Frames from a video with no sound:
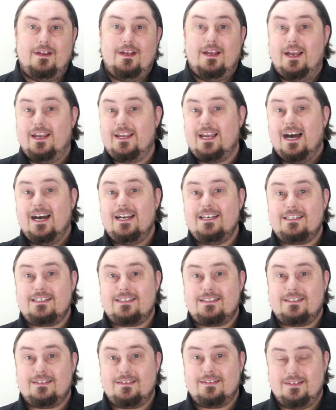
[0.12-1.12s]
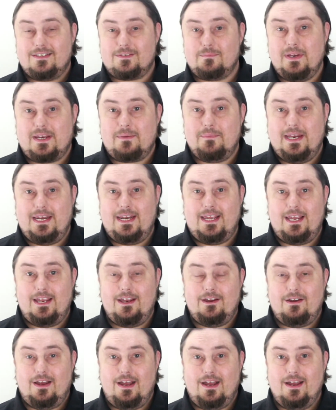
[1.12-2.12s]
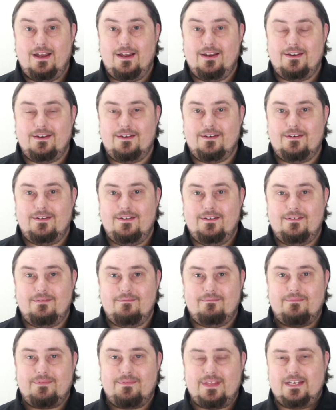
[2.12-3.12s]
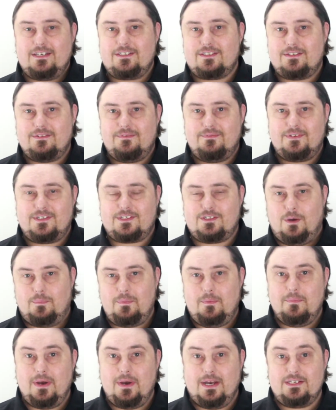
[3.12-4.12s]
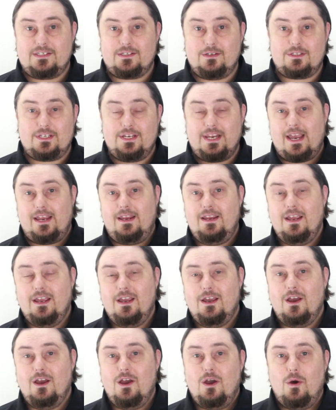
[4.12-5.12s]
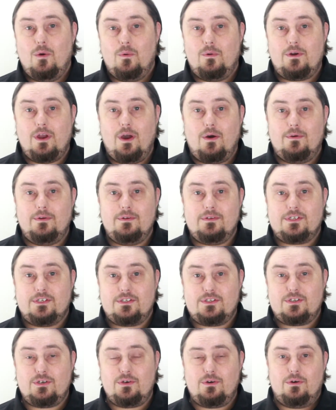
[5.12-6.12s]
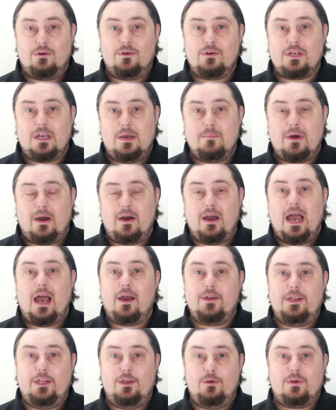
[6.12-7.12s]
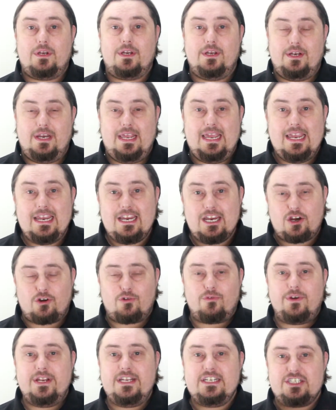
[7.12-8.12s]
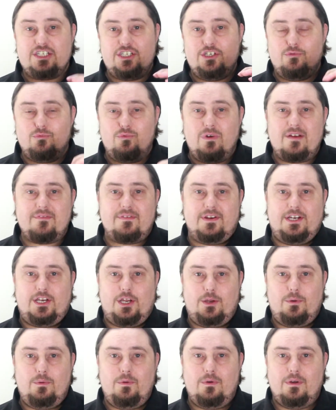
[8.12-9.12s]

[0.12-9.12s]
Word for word: Hey guys, it's Mick Meaney here and thanks for stopping by. So today we're going to talk about how you can increase your revenue